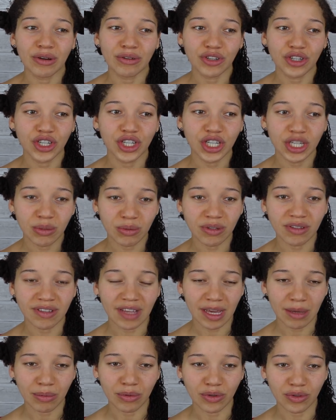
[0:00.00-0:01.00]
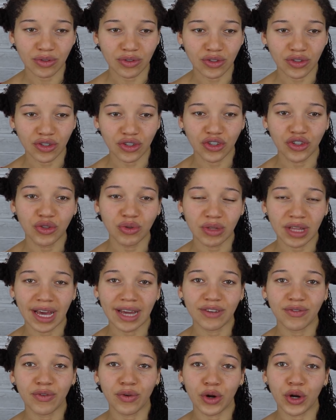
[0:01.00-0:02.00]
she was able to do
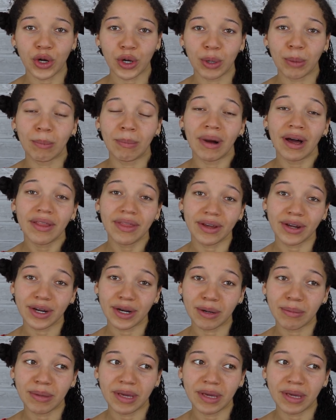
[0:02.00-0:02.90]
that for her mother